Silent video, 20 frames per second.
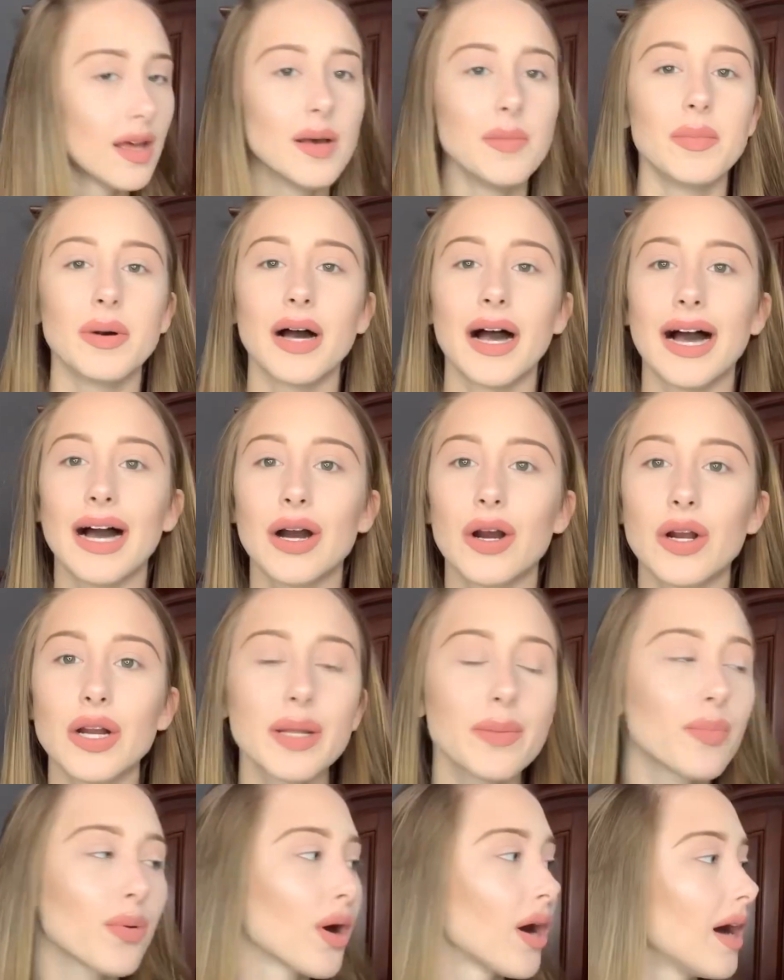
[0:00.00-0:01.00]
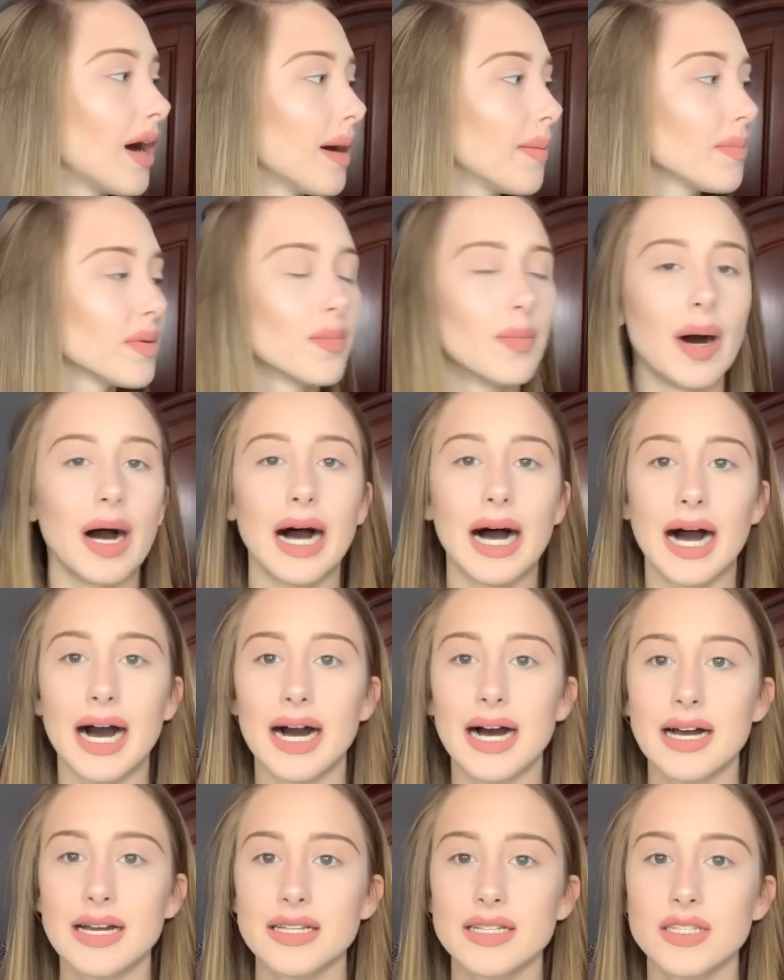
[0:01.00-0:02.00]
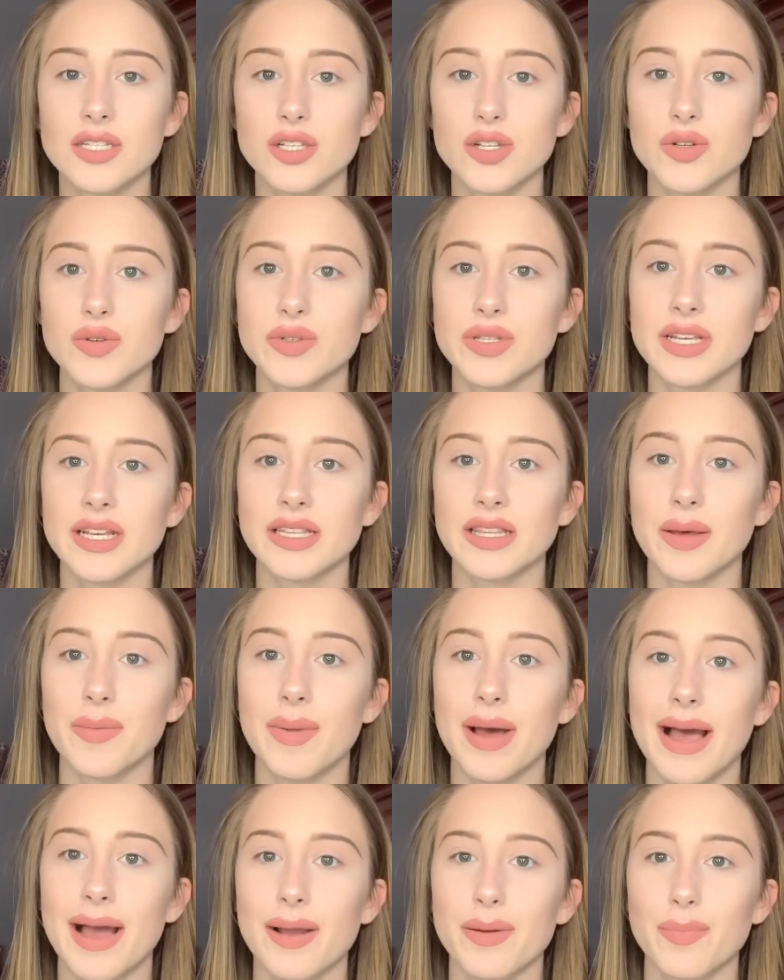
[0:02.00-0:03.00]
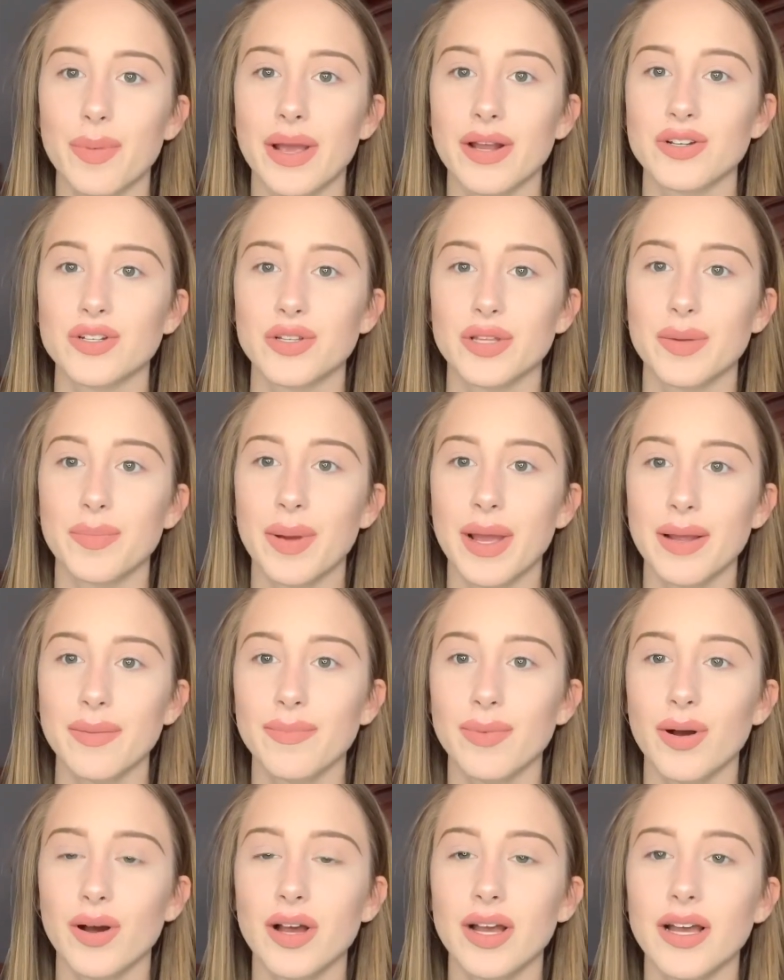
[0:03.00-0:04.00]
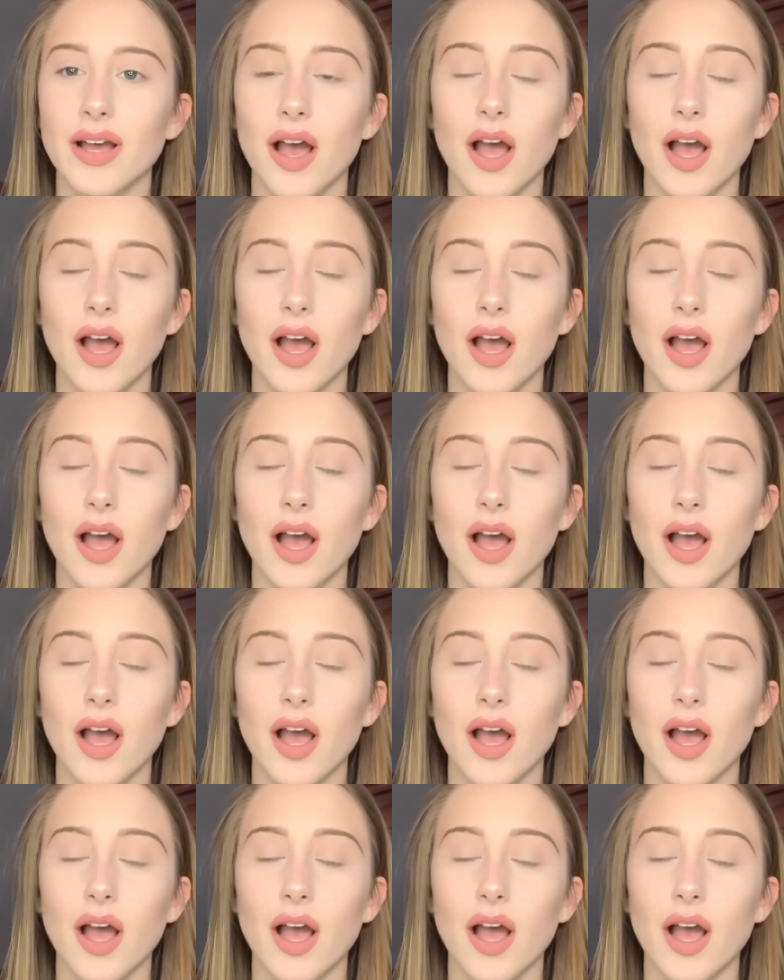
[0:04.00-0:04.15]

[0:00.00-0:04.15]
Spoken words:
But I already primed my eyes using the MAC Painterly Paint Pot.